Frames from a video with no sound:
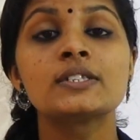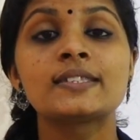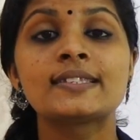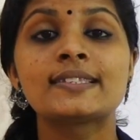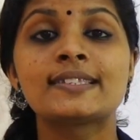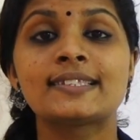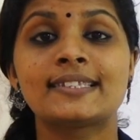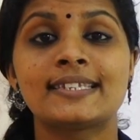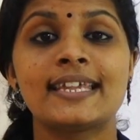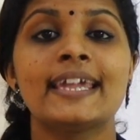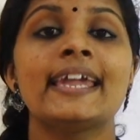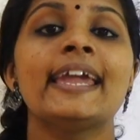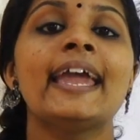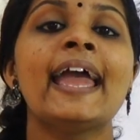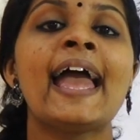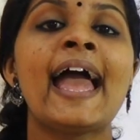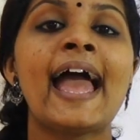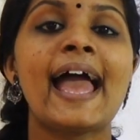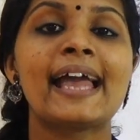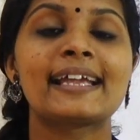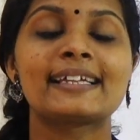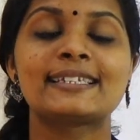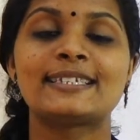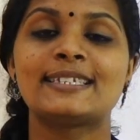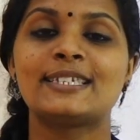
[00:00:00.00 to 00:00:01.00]
stay
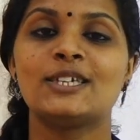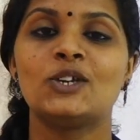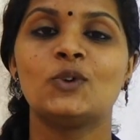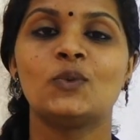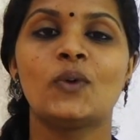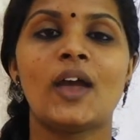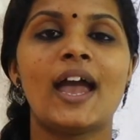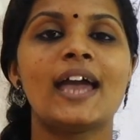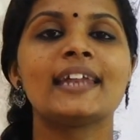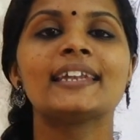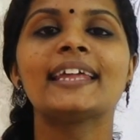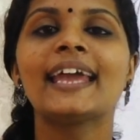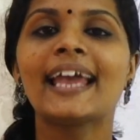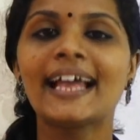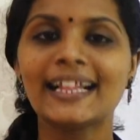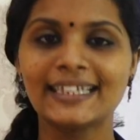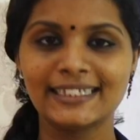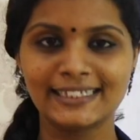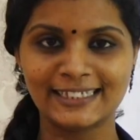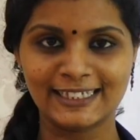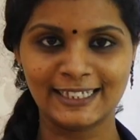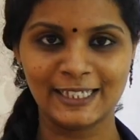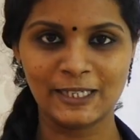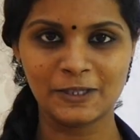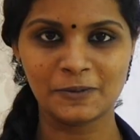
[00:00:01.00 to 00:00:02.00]
active and
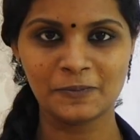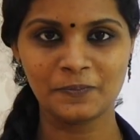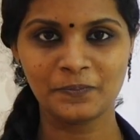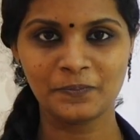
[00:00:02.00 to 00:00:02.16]
healthy.